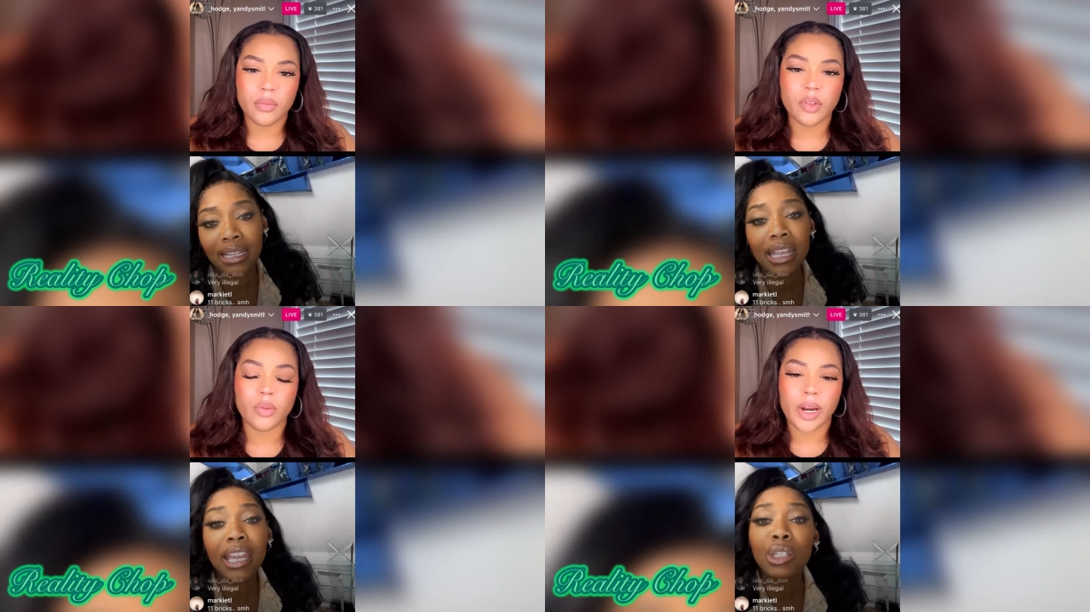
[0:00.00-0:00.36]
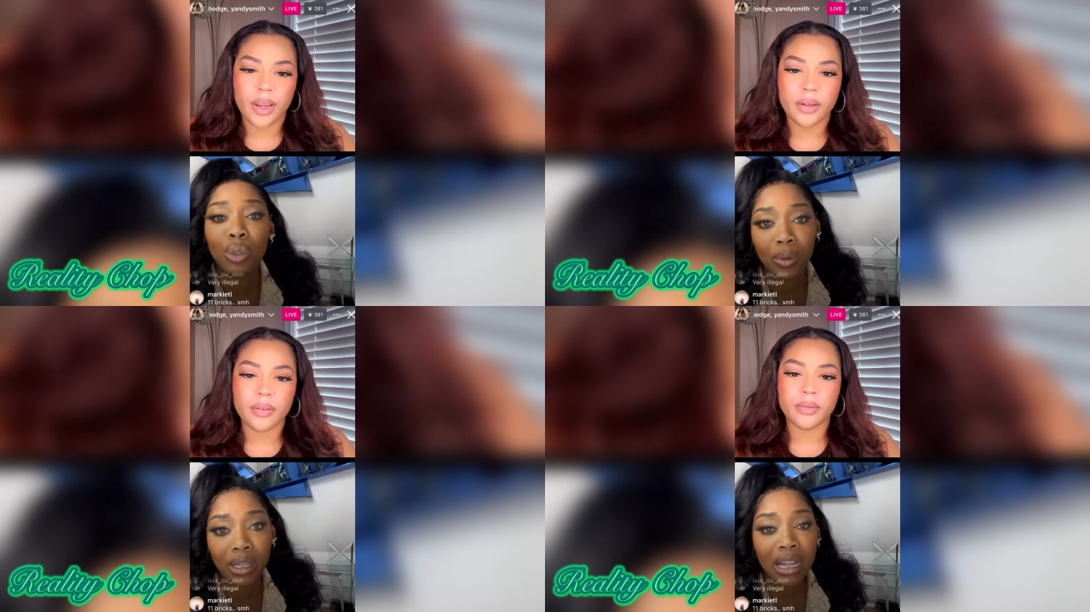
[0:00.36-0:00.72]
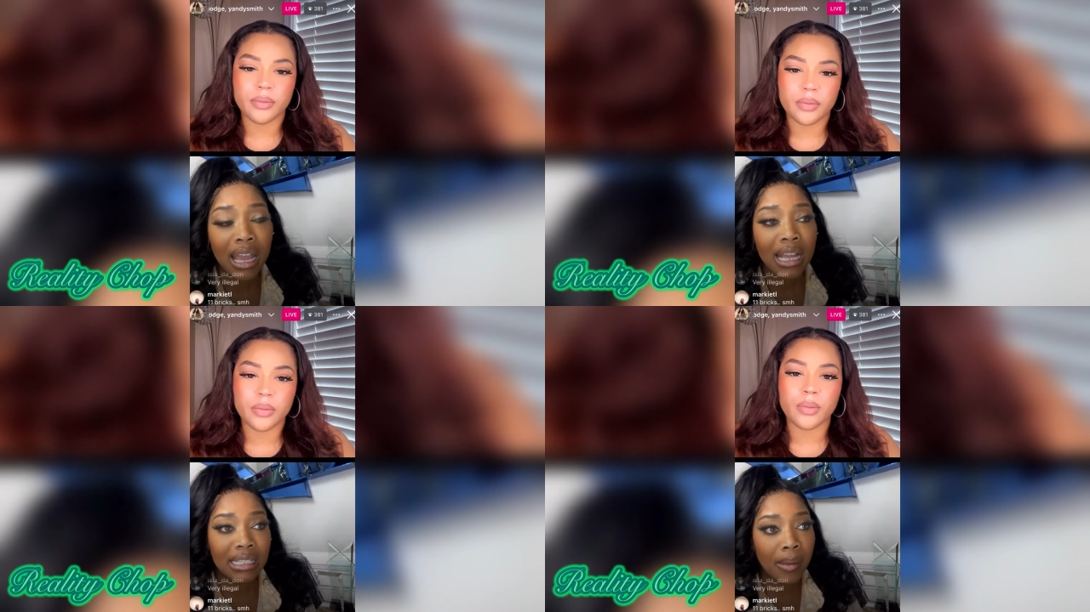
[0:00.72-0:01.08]
Speaker 1: can't right. do it.
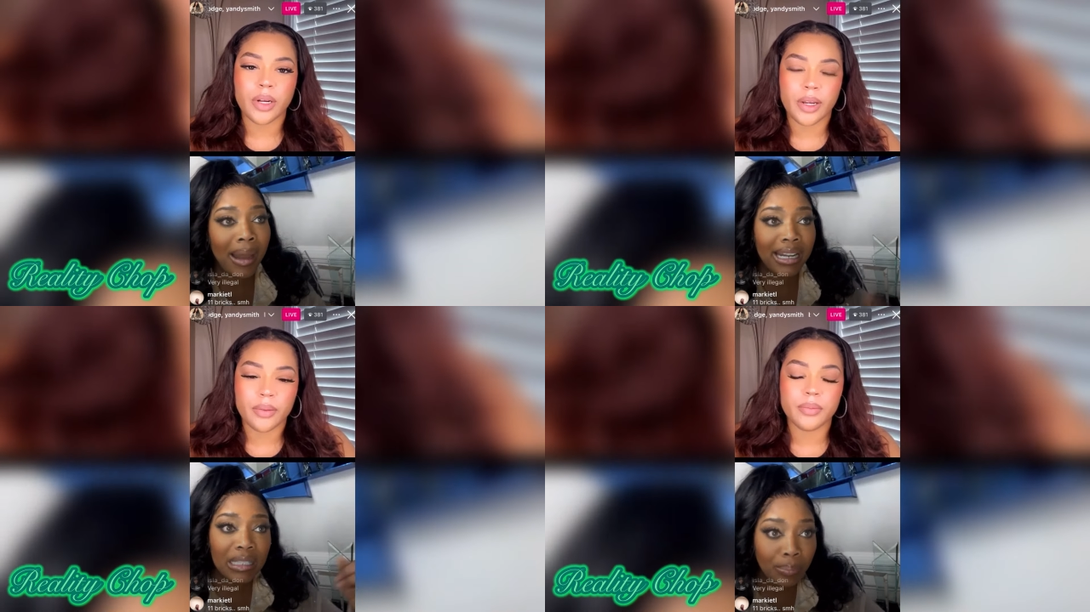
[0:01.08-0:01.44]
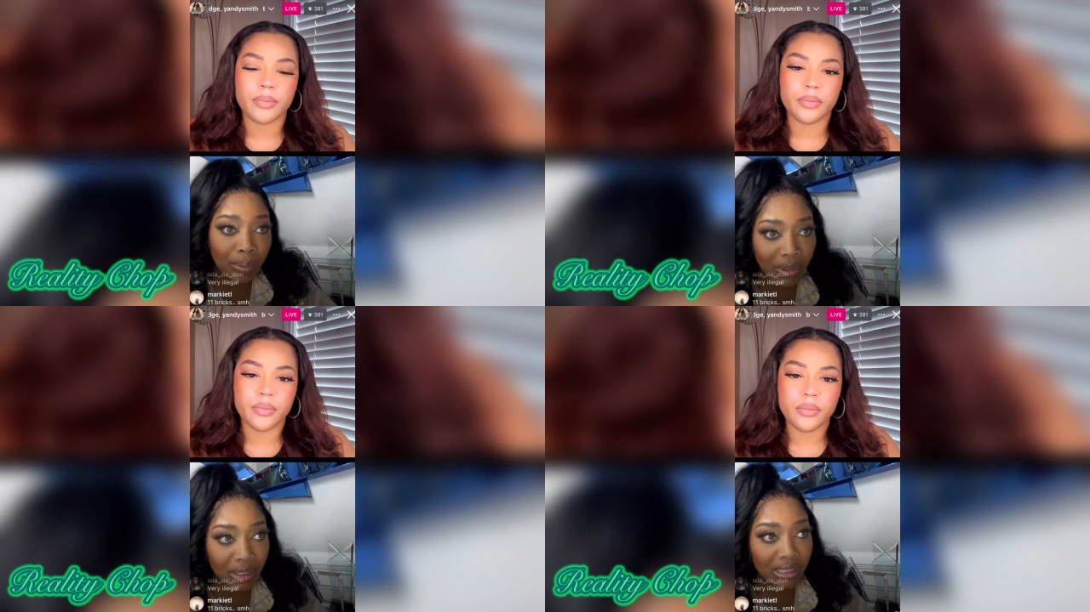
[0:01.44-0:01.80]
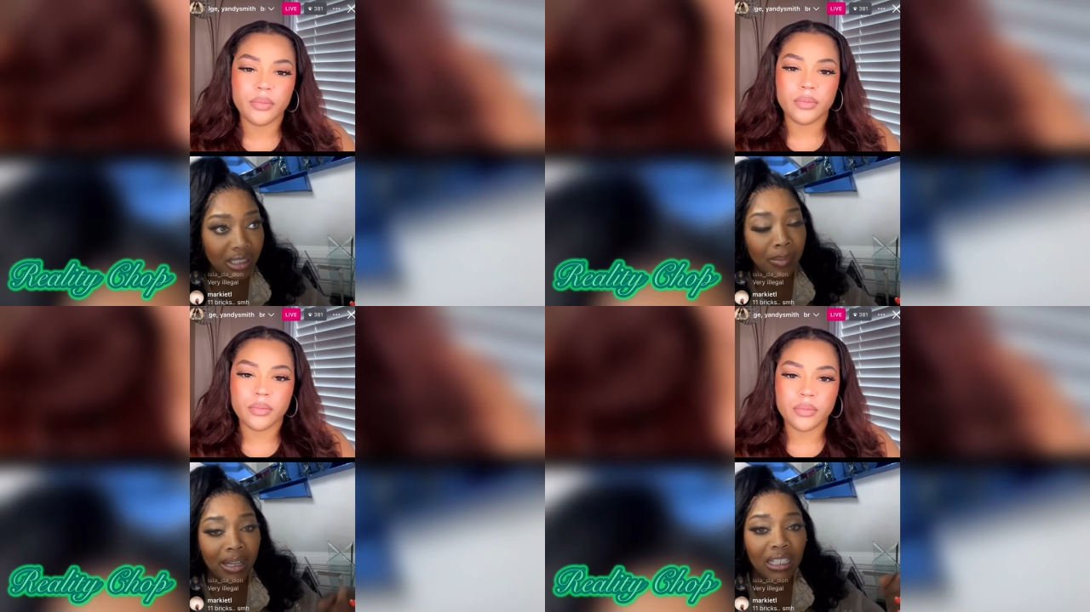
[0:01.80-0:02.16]
Right. Somebody's brother's there,
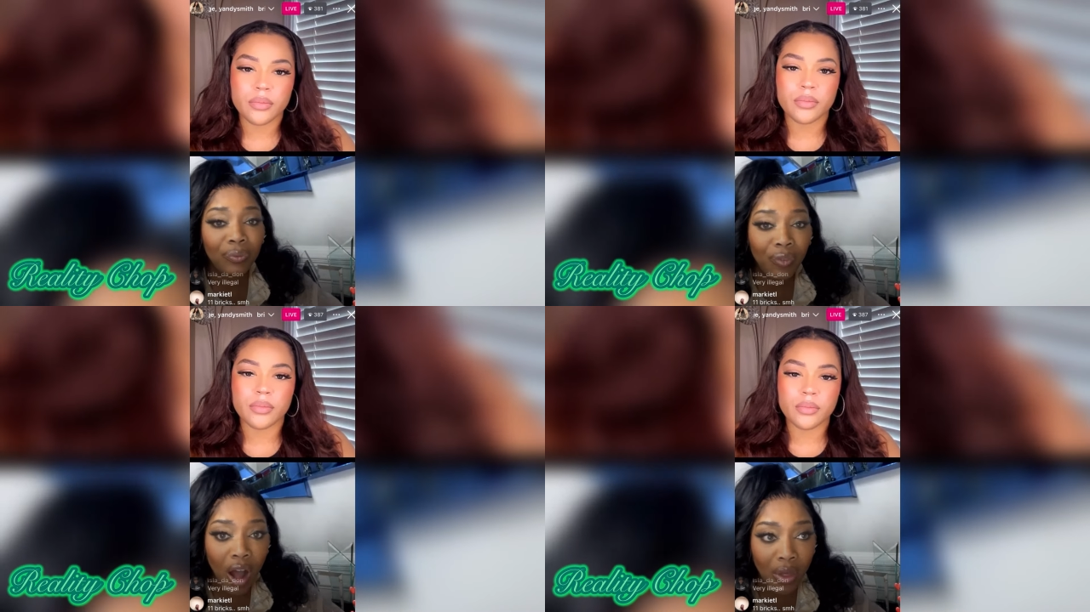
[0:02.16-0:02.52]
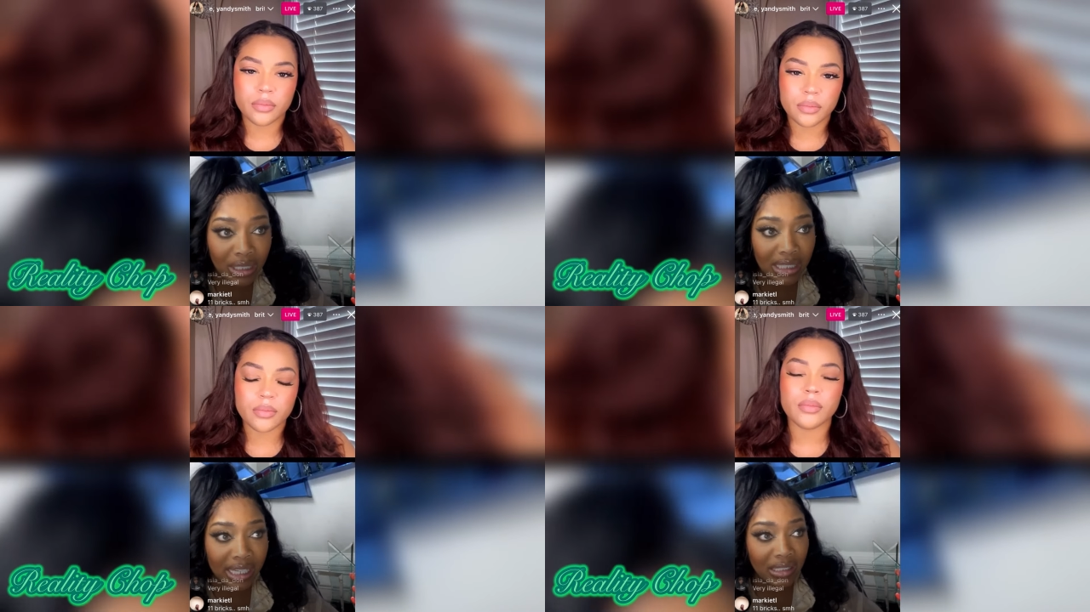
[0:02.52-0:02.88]
somebody's father's there.